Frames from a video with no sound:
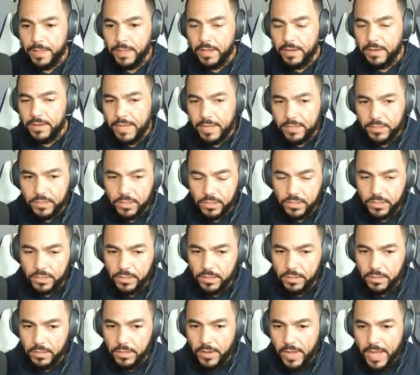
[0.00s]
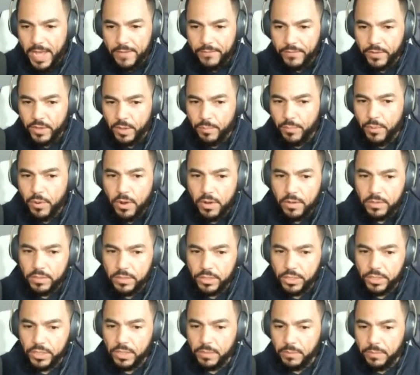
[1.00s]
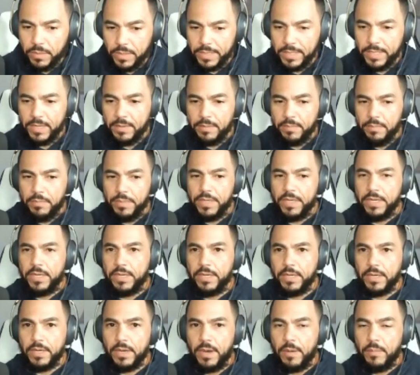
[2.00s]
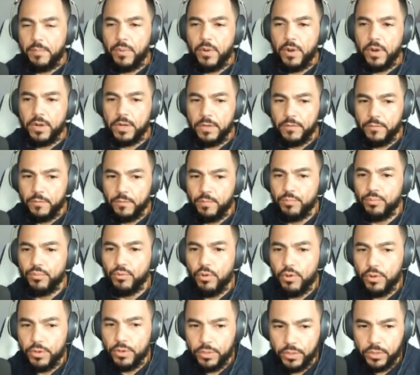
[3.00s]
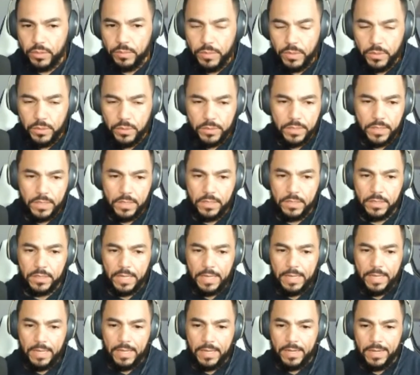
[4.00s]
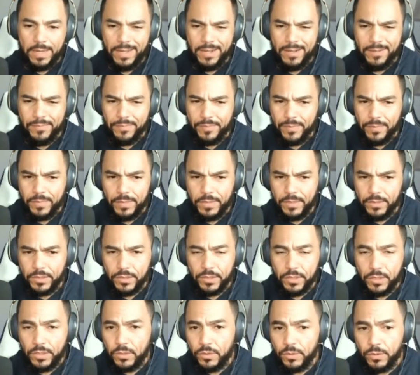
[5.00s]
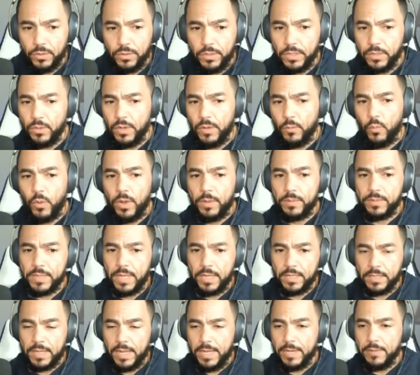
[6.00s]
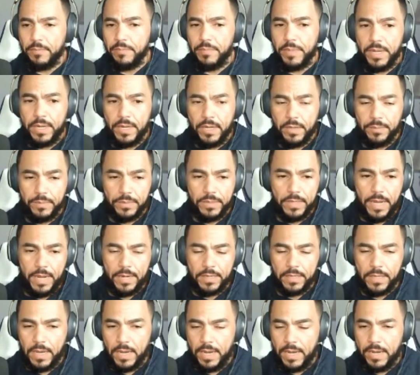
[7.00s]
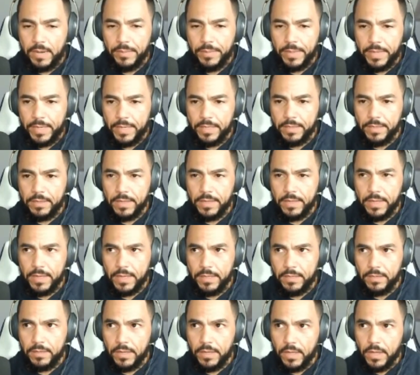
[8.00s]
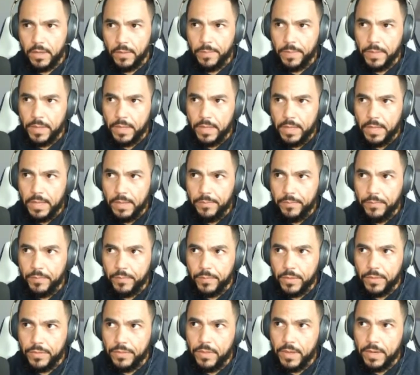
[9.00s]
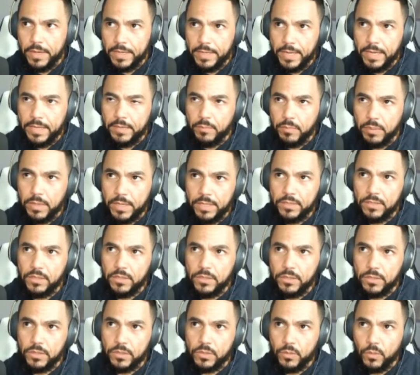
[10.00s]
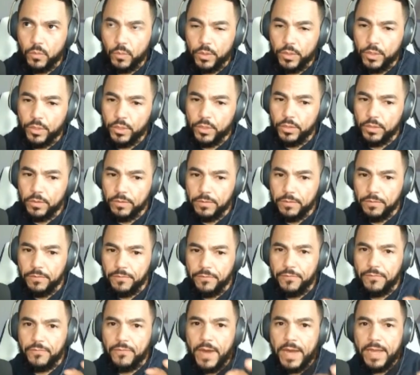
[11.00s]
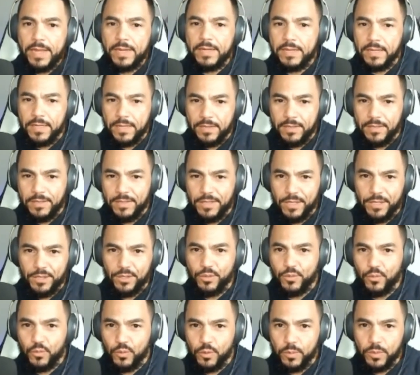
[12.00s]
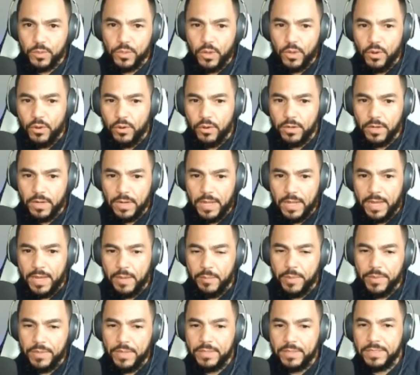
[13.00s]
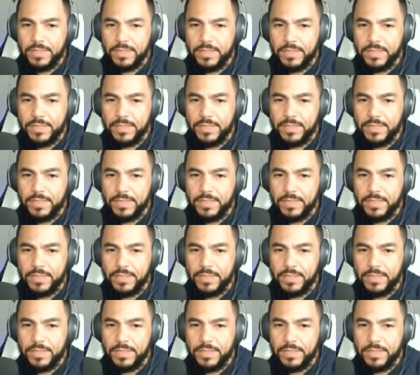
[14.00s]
not just having a partnership, but again, being a part of broader communities. There's still websites like meetup.com and again, places where you're finding these groups online, but then